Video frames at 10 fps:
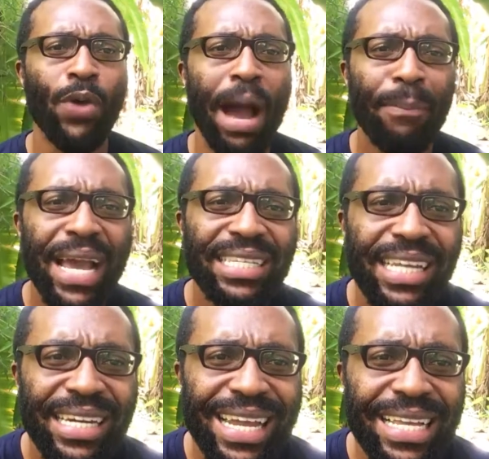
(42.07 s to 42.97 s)
are
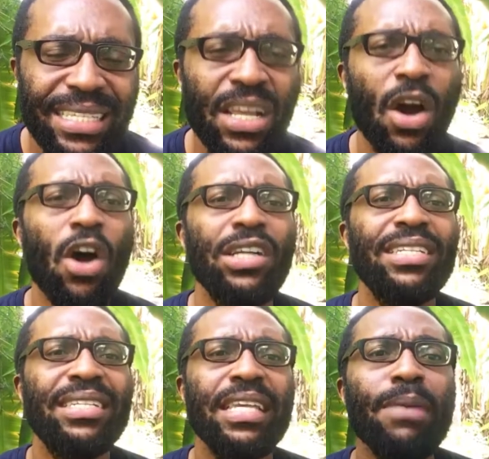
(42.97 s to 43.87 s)
basing this on
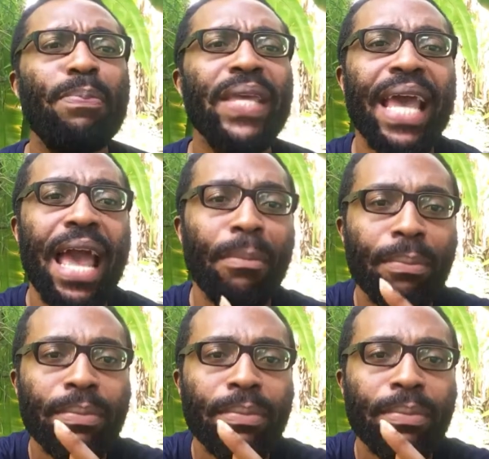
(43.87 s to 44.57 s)
CPM,